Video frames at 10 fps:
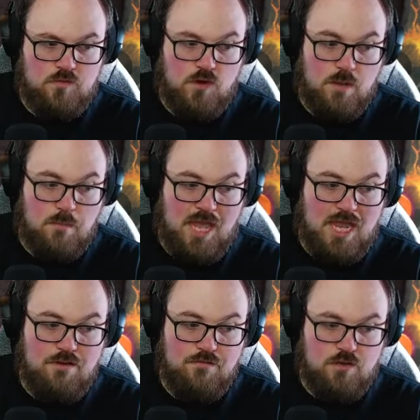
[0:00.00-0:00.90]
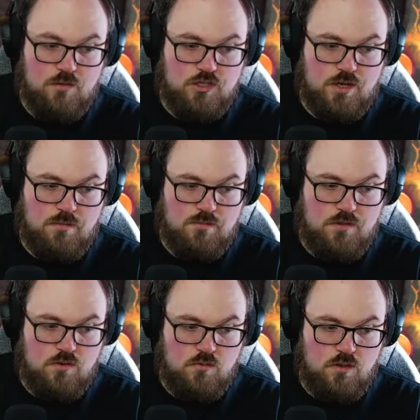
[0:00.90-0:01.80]
It's very painful, which I
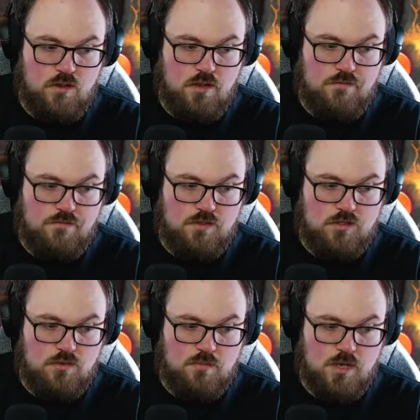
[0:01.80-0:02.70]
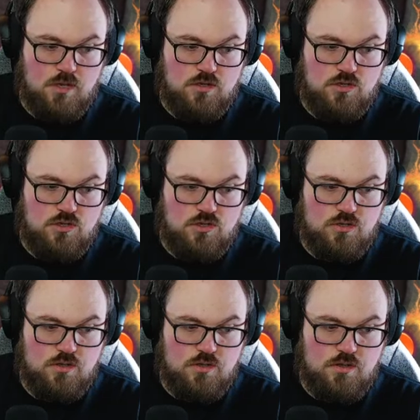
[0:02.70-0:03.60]
don't love too much.